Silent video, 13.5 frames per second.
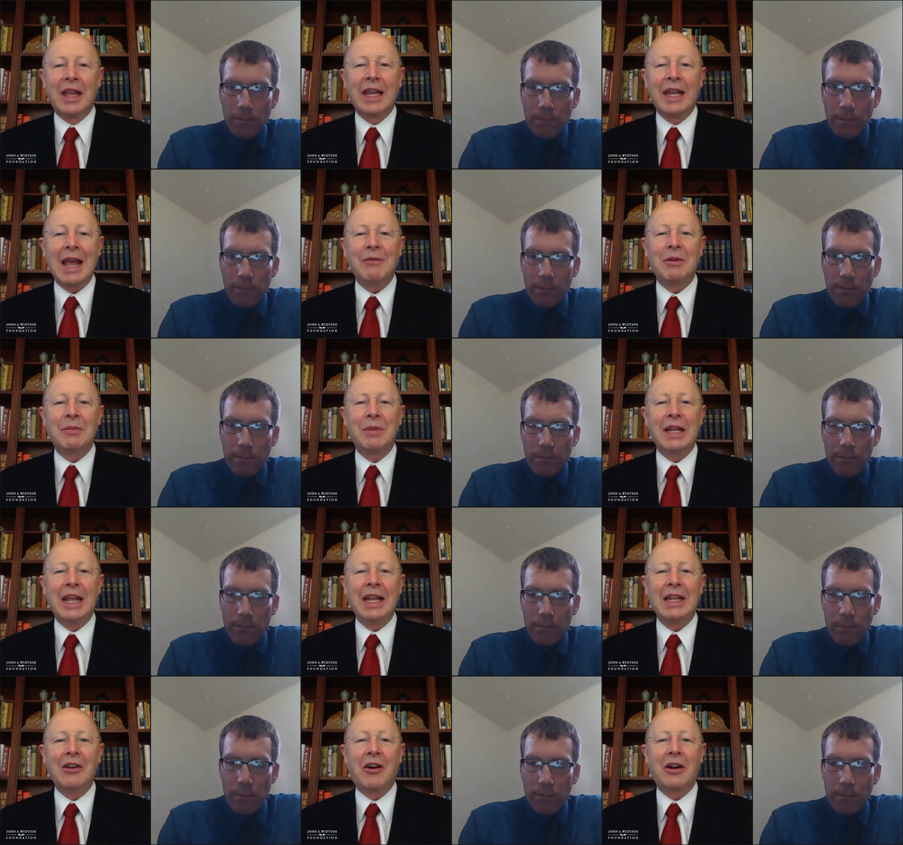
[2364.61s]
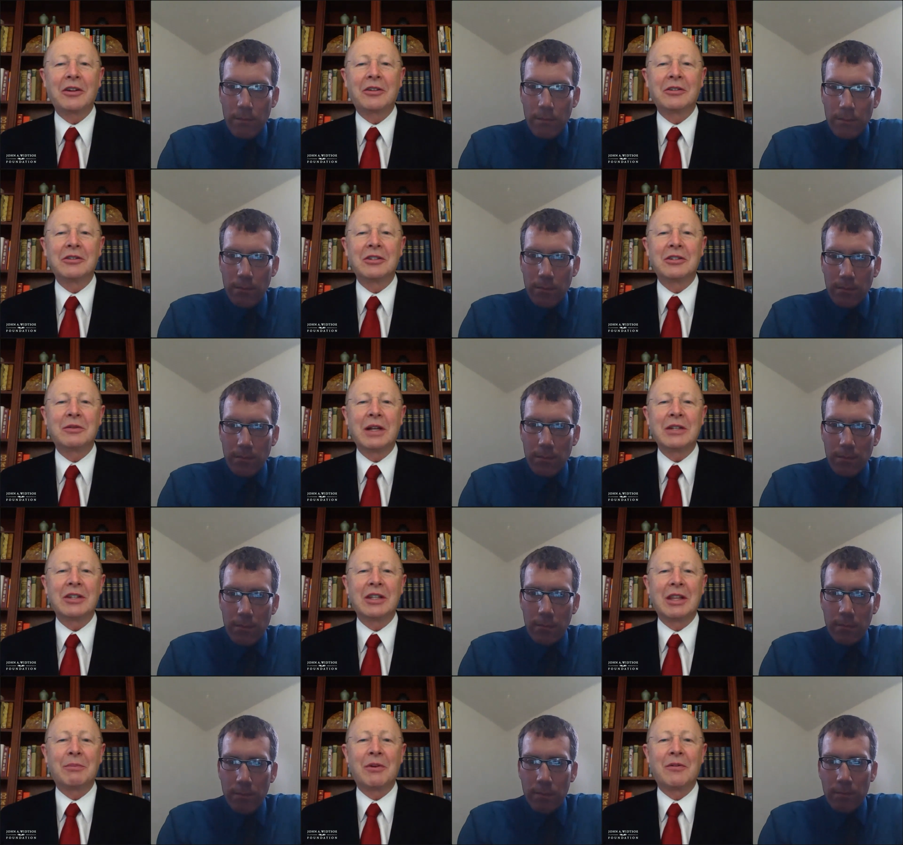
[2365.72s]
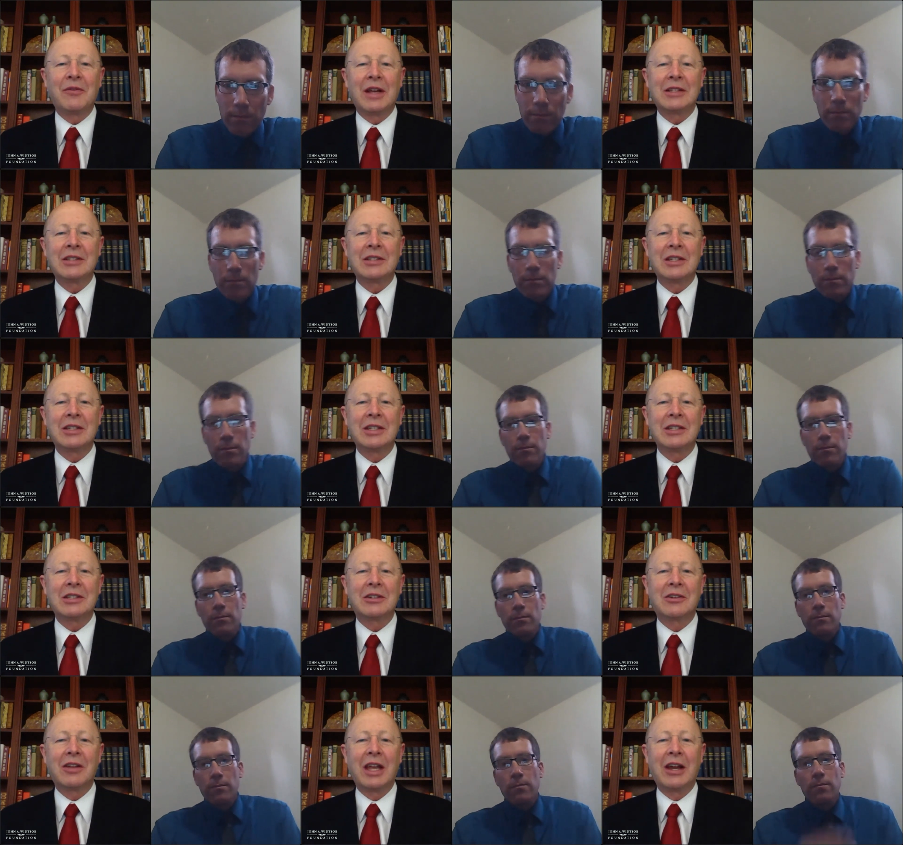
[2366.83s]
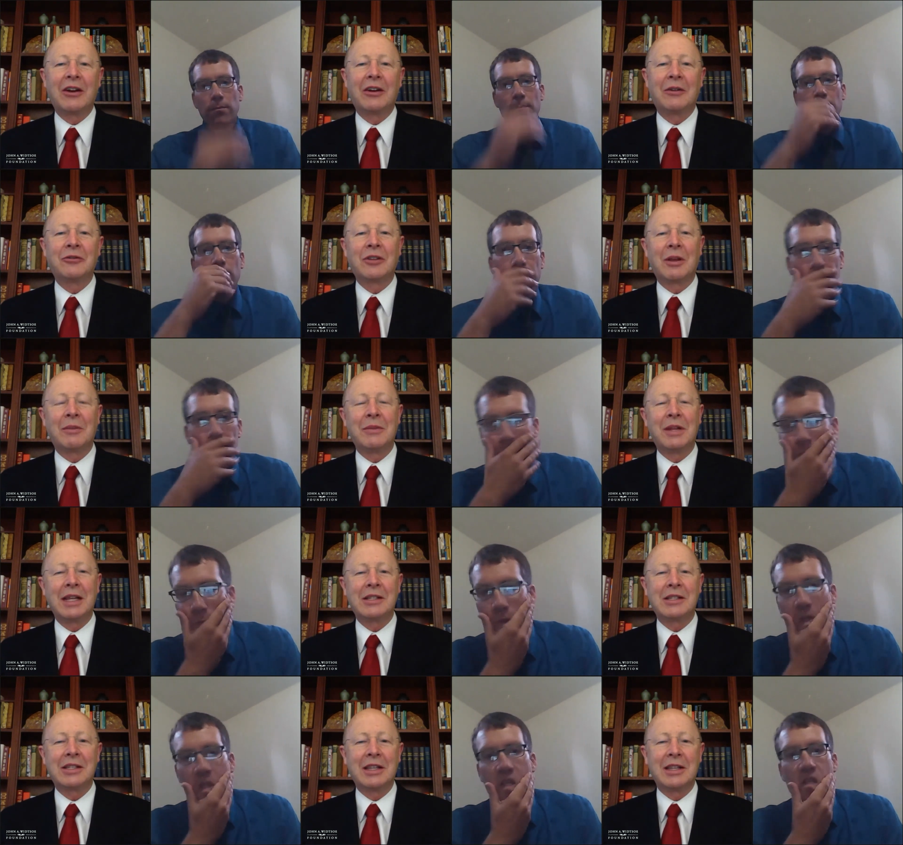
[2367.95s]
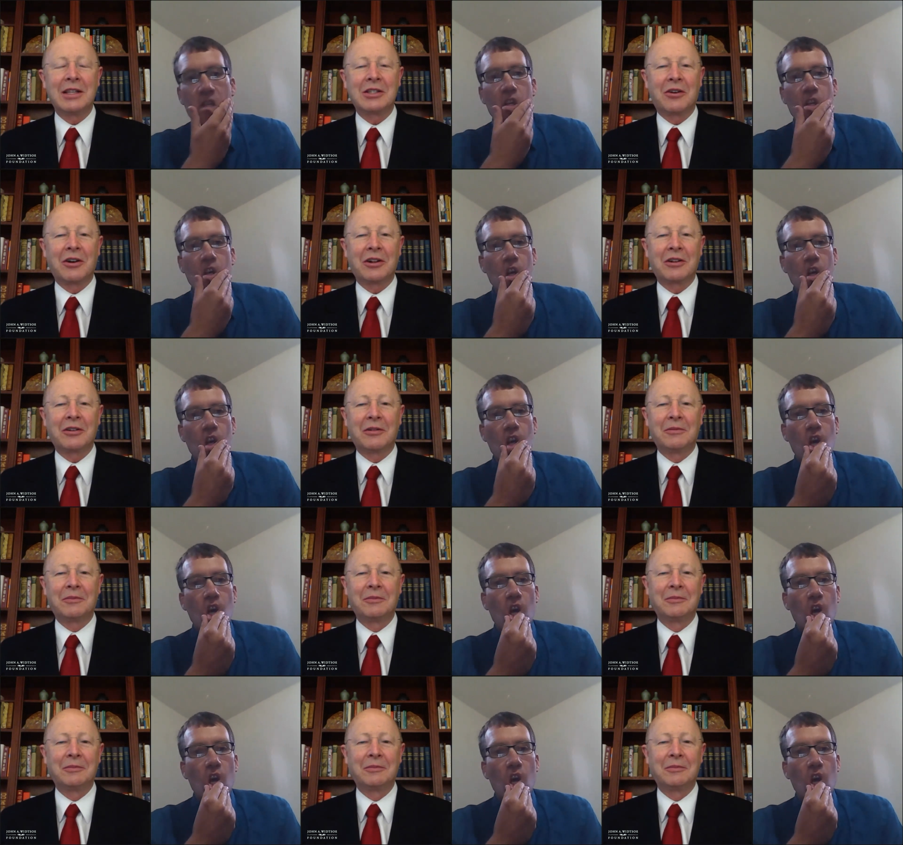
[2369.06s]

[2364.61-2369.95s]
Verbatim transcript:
Speaker 1: and have there been any articles addressing the professed statistical error of some dates in this article?